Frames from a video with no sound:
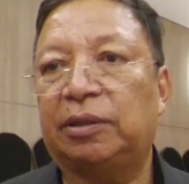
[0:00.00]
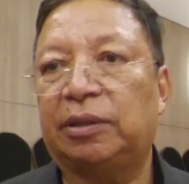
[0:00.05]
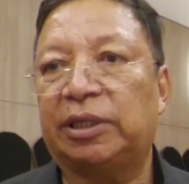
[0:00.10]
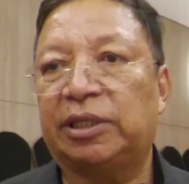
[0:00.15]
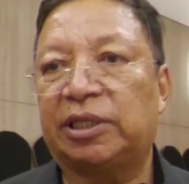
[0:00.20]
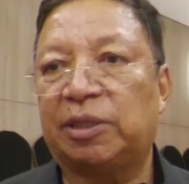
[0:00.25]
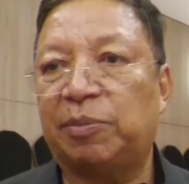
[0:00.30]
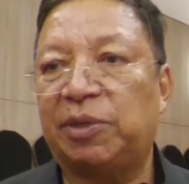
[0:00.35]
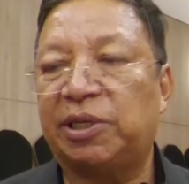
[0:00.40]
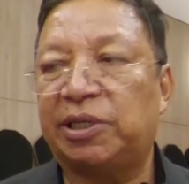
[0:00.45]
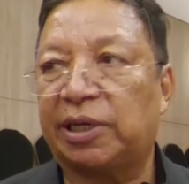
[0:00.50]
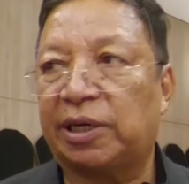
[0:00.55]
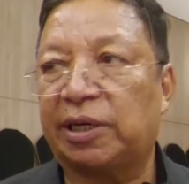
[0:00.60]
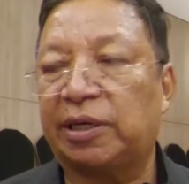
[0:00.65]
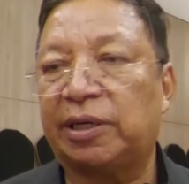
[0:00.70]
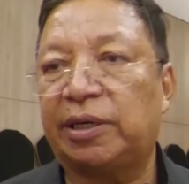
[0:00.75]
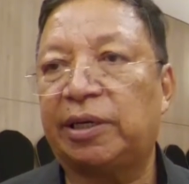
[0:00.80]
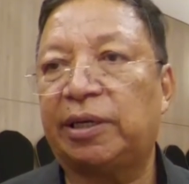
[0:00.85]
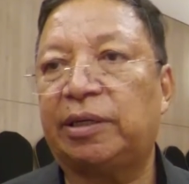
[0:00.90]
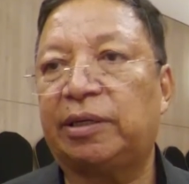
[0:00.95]
Assembly
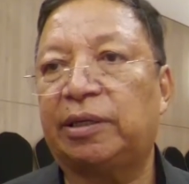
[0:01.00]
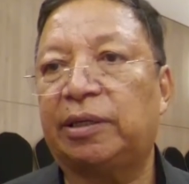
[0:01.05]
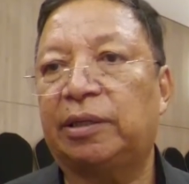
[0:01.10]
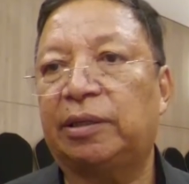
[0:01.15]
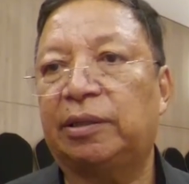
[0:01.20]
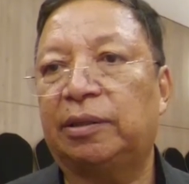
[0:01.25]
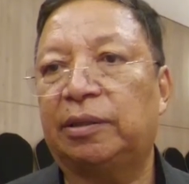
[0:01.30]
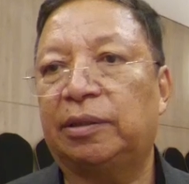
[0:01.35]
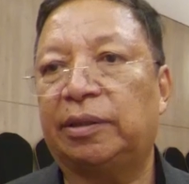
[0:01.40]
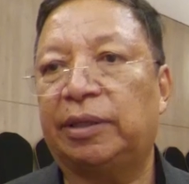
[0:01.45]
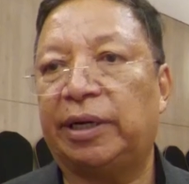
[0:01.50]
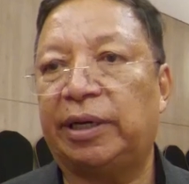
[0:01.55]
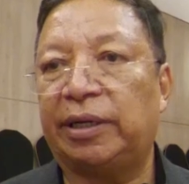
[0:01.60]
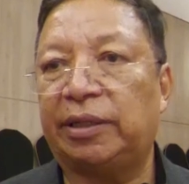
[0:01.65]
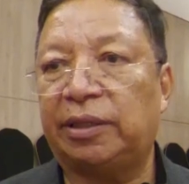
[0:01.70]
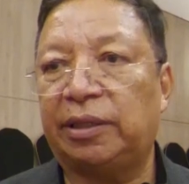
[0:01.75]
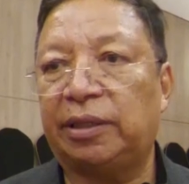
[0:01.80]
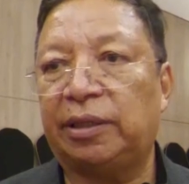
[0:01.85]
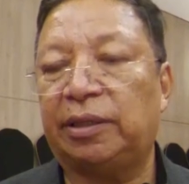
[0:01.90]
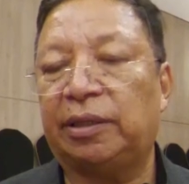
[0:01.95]
Secretariat,
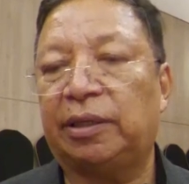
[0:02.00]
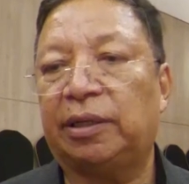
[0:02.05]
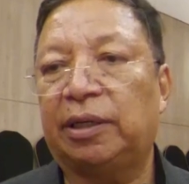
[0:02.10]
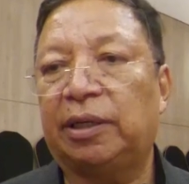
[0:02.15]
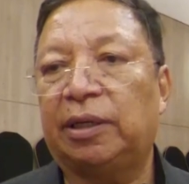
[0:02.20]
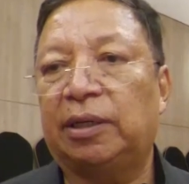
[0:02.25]
and the